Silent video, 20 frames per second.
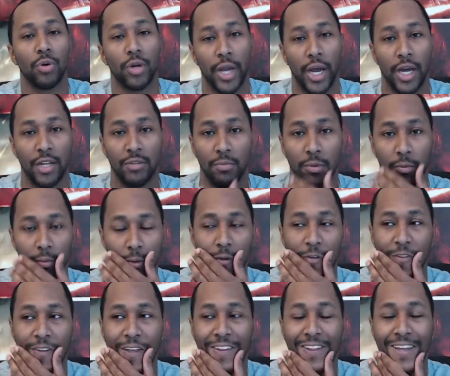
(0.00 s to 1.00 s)
cast
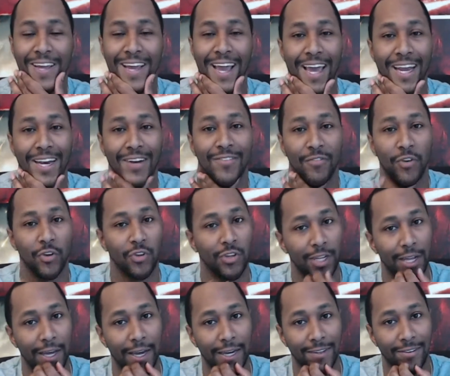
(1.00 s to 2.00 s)
members that they had in First
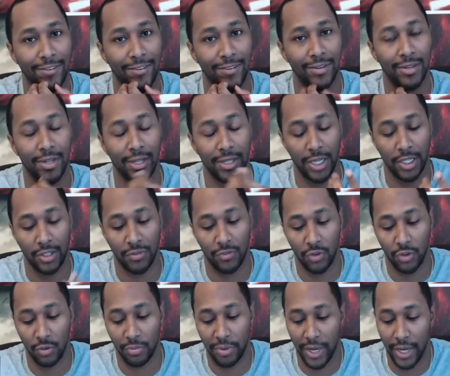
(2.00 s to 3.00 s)
Class and Days of
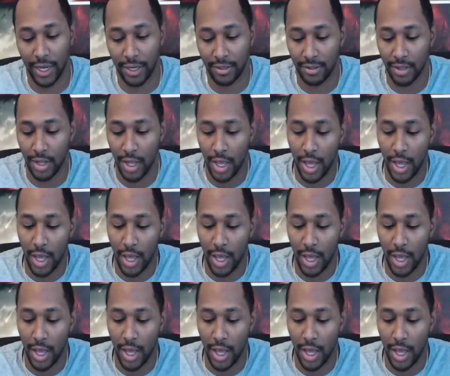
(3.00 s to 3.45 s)
Future Past.